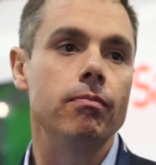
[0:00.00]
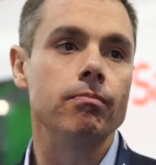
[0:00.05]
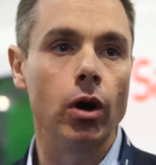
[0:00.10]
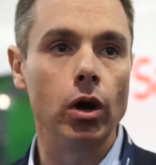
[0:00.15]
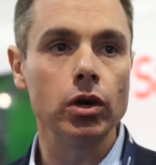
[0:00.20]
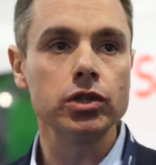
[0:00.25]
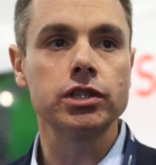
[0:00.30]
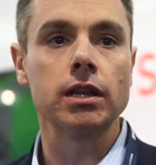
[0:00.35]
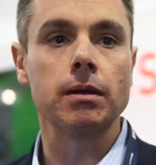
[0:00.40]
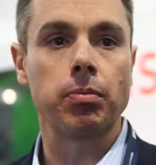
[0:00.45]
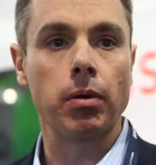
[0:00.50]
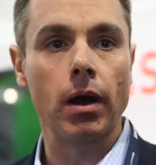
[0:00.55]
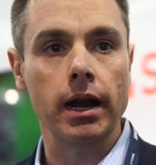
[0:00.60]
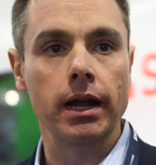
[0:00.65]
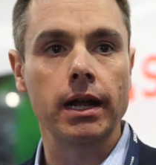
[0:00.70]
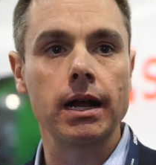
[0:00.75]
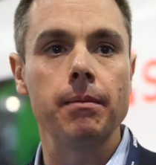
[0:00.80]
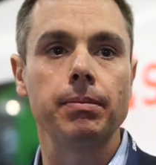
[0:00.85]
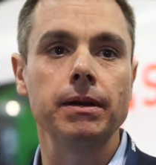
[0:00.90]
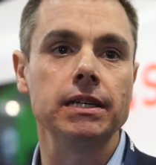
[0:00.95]
most of the
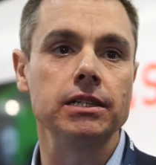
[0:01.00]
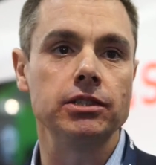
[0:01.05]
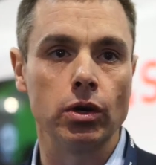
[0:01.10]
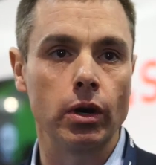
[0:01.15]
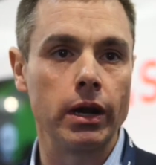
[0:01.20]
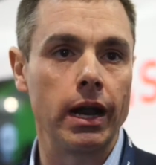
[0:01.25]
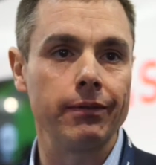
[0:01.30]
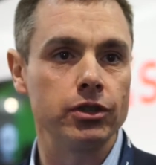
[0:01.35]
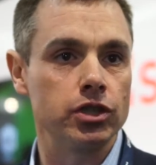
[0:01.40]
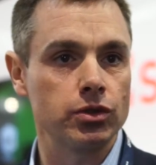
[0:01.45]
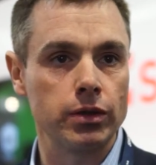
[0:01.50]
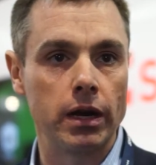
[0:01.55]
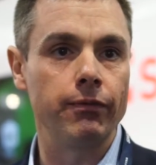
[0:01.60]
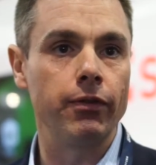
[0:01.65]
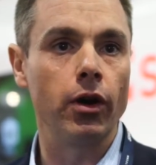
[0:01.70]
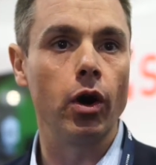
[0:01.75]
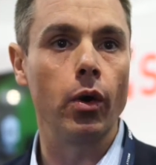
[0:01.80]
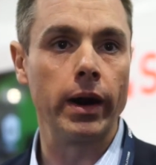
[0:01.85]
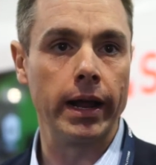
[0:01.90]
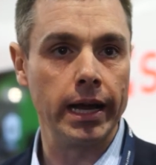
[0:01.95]
product companies don't have a
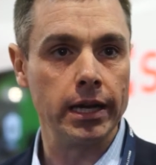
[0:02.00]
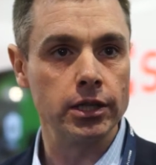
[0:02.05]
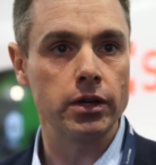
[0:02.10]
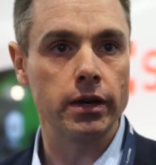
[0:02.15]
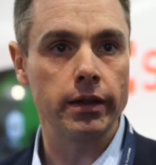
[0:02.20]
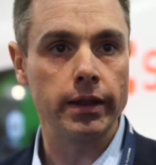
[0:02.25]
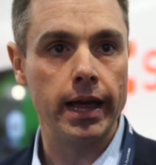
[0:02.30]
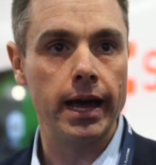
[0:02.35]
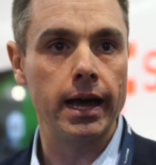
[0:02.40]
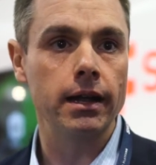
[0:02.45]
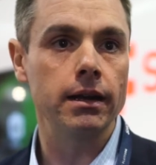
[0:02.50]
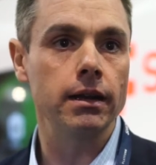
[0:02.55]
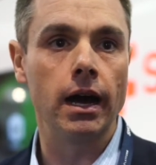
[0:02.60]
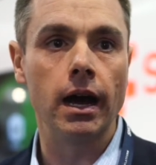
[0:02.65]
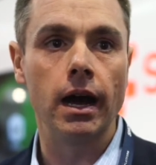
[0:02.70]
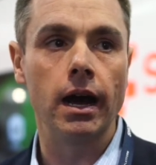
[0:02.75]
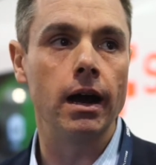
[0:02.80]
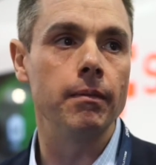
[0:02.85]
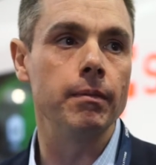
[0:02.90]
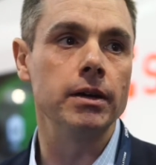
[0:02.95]
straightforward answer to that.
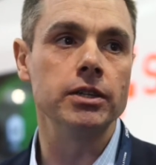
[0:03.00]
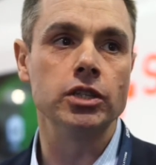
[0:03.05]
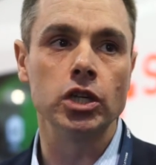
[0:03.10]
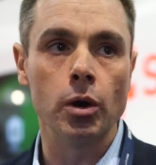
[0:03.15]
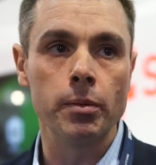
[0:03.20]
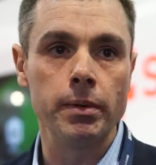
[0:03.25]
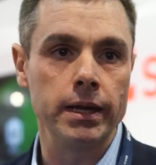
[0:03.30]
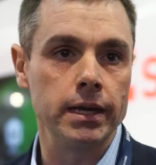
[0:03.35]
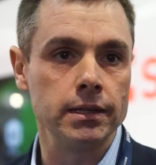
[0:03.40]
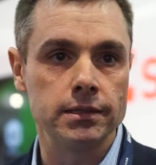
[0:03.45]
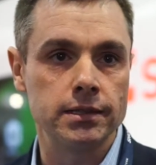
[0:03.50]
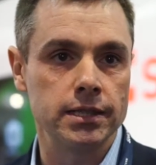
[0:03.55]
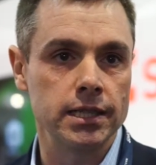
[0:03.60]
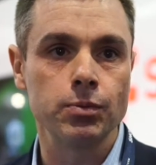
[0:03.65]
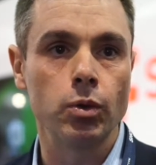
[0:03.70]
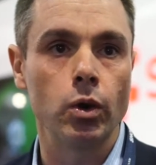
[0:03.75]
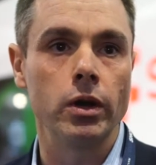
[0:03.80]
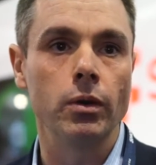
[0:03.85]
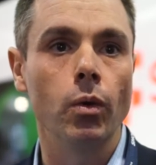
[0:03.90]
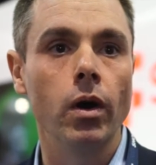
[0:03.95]
Adobe in
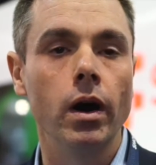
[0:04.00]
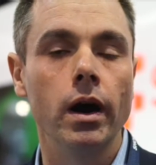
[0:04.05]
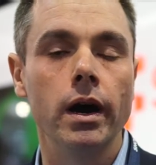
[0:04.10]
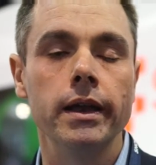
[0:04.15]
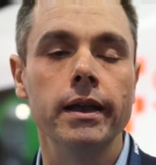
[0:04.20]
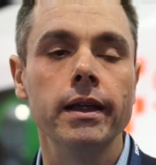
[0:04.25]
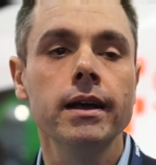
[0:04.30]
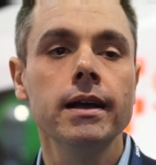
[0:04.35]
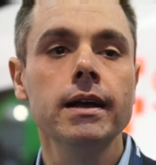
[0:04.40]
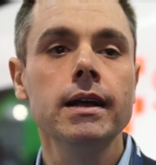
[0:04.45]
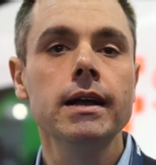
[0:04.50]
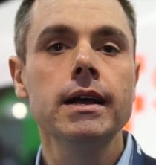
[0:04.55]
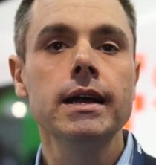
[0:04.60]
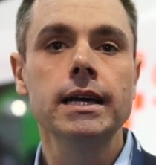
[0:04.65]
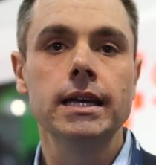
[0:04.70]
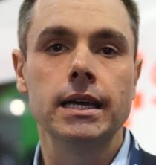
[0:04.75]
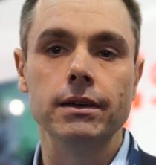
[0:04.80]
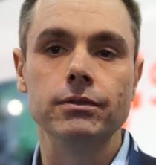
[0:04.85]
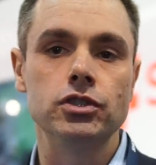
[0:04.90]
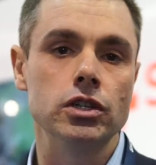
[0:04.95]

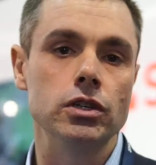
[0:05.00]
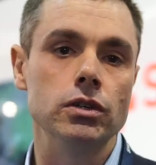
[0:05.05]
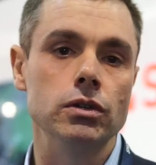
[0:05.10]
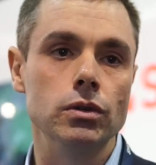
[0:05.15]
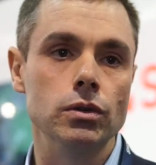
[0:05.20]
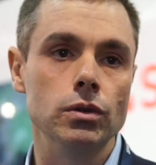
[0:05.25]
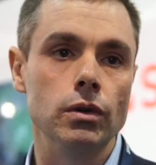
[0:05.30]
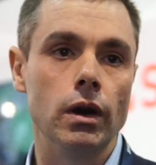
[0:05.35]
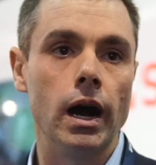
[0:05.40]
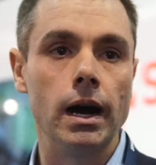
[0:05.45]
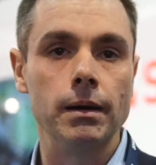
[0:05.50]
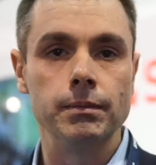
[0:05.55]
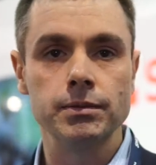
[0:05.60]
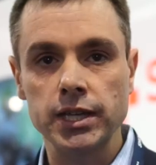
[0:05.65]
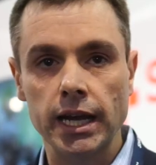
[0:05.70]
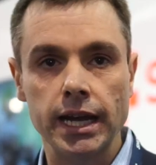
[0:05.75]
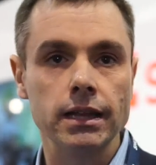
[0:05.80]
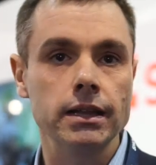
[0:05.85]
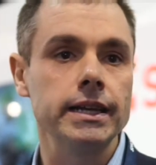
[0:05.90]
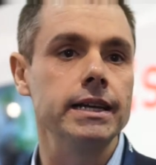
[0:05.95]
6.1 gives you
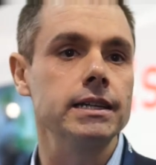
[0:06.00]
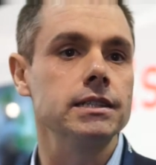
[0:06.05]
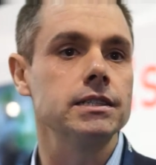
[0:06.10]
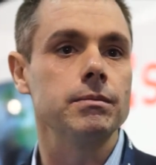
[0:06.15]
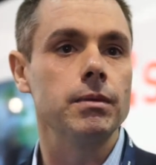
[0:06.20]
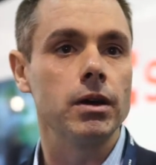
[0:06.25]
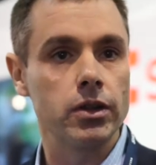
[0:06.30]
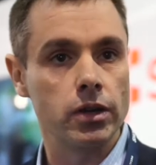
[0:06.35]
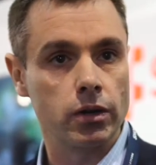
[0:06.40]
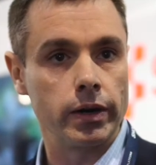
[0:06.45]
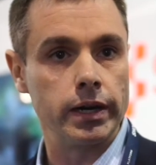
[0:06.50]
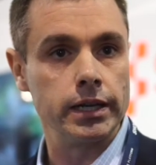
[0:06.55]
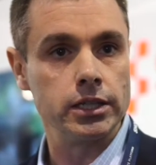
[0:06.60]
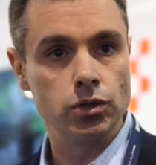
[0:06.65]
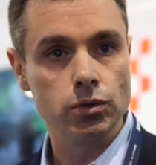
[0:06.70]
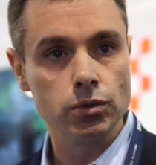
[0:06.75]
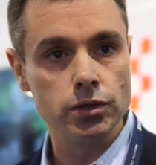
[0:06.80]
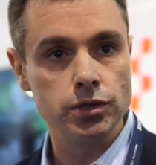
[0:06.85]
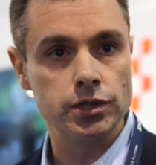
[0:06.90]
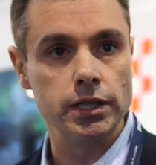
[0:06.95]
Sightly and some other great
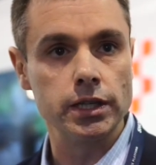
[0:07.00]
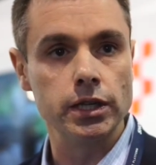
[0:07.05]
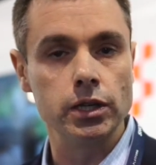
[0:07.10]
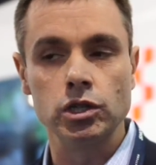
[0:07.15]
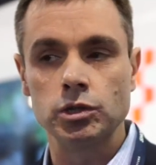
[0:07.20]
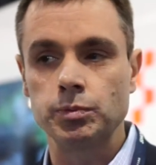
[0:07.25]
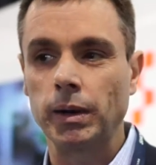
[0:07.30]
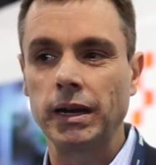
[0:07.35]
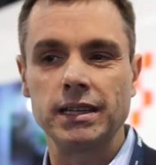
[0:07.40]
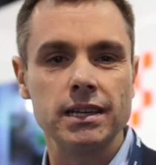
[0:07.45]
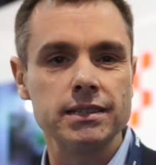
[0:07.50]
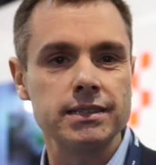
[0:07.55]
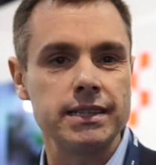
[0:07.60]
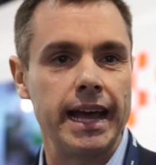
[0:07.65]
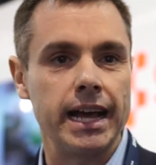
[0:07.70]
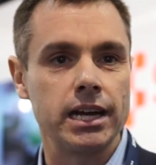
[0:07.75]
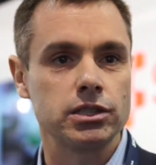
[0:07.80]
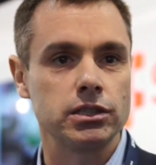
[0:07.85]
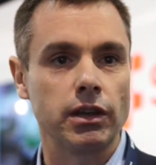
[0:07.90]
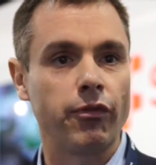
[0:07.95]
tools to use, but it doesn't
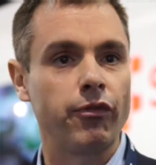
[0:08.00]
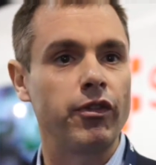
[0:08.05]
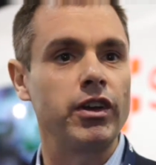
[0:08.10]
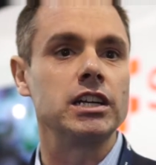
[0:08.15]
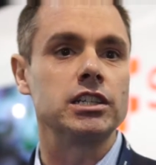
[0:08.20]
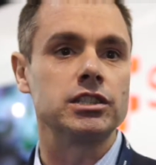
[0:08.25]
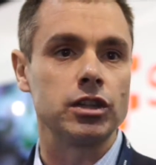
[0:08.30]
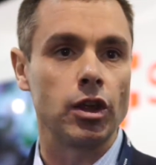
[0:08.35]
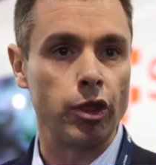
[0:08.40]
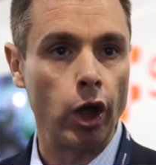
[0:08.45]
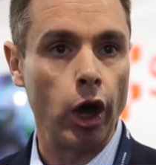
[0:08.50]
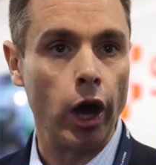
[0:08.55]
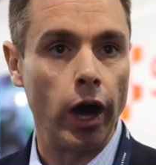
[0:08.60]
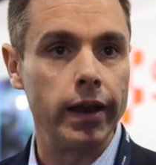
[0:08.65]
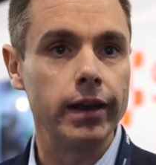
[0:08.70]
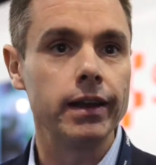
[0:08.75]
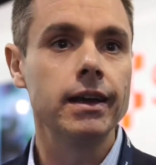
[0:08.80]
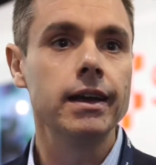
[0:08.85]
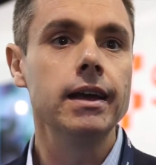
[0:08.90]
actually finish the thought.